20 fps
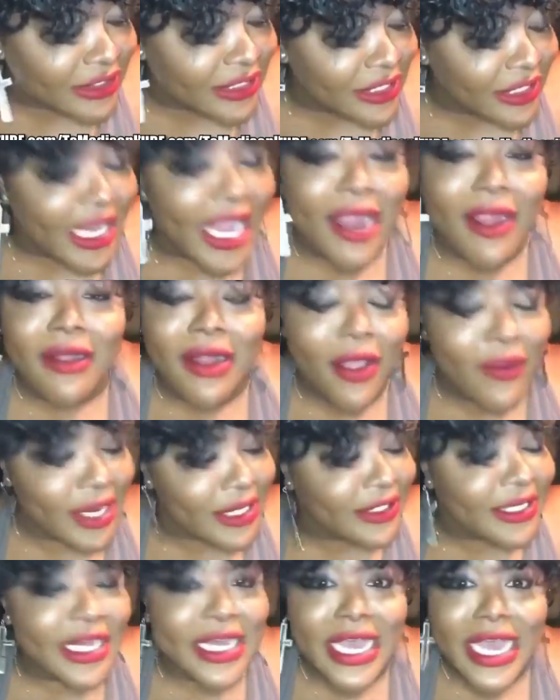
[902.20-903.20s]
and carrying on
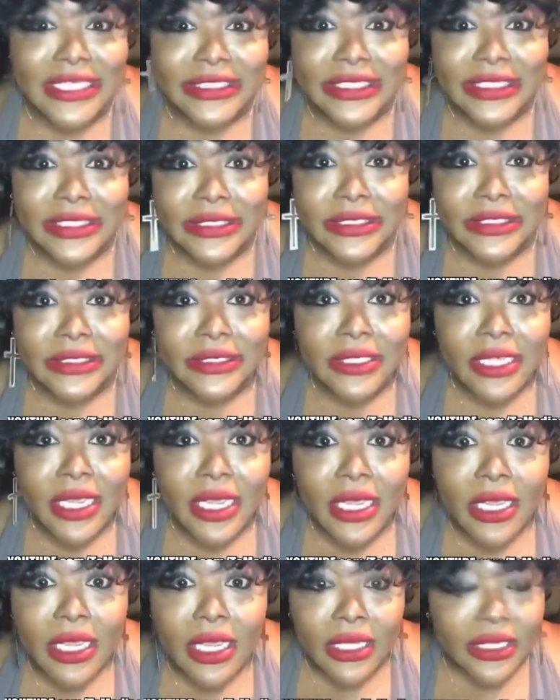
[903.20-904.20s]
and cousins?
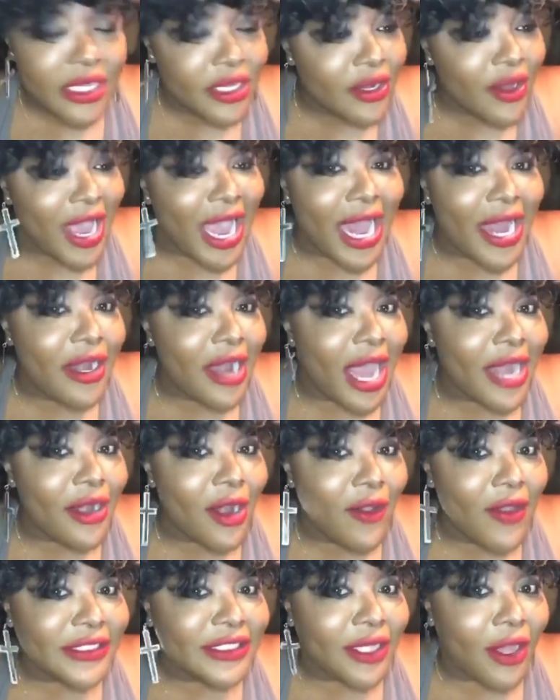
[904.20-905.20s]
You know how I
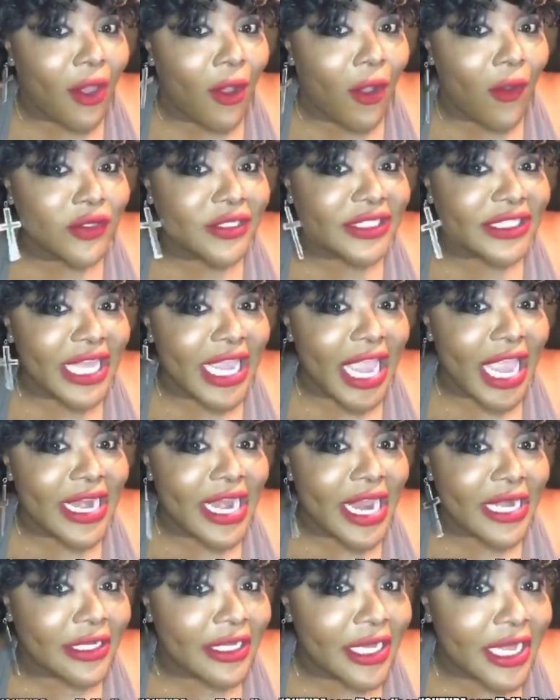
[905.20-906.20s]
know it's an old saying
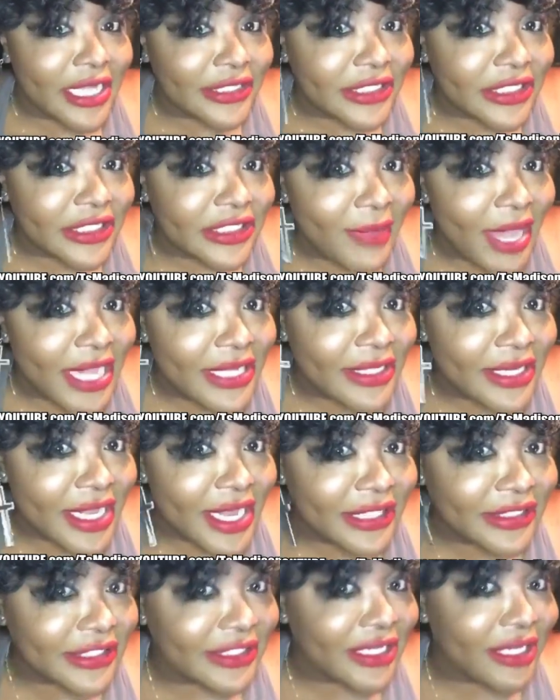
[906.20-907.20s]
that cousins make
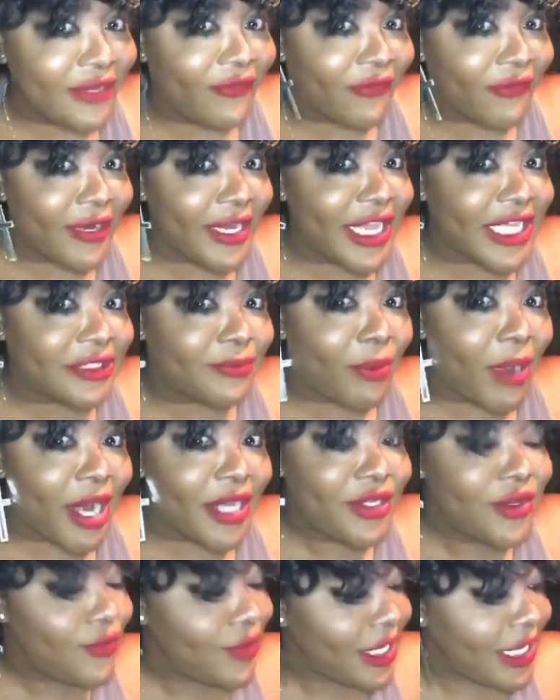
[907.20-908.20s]
dozens and friends
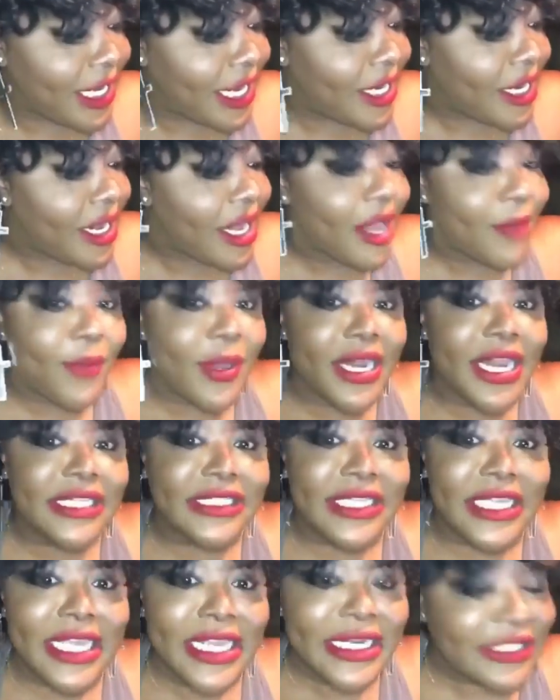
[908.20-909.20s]
break you in, but
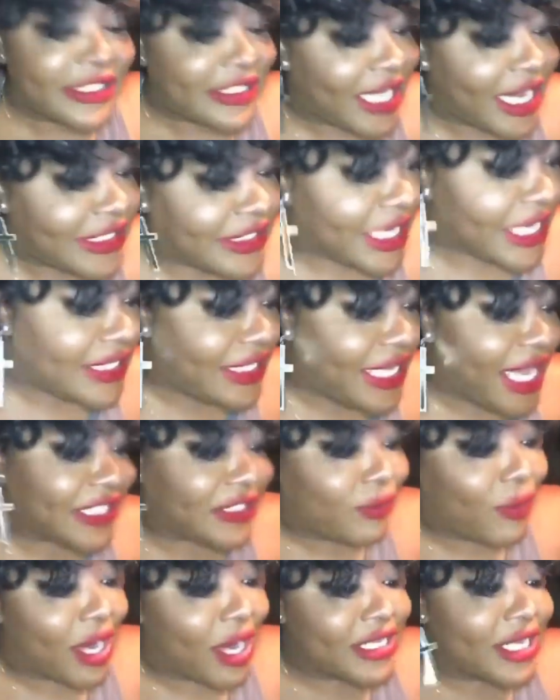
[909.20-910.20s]
it's incest. And
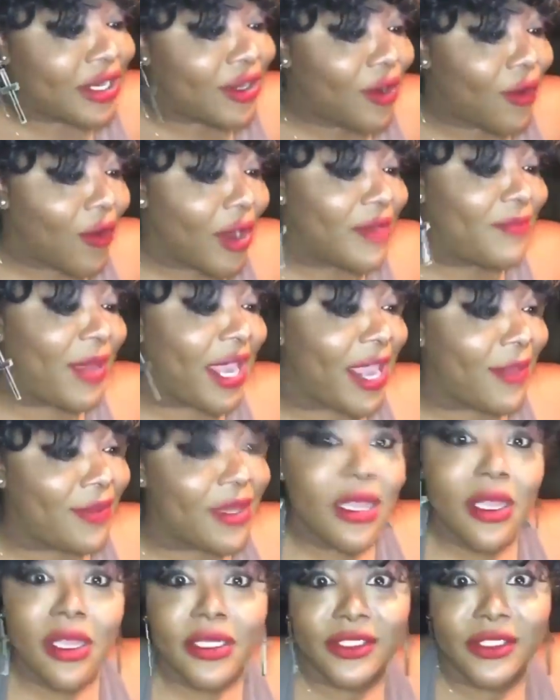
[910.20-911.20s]
guess where you're going,
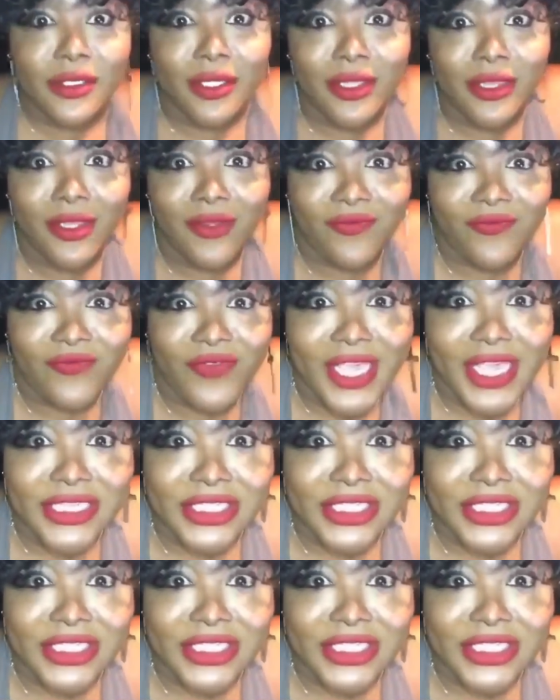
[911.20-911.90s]
baby? To the fish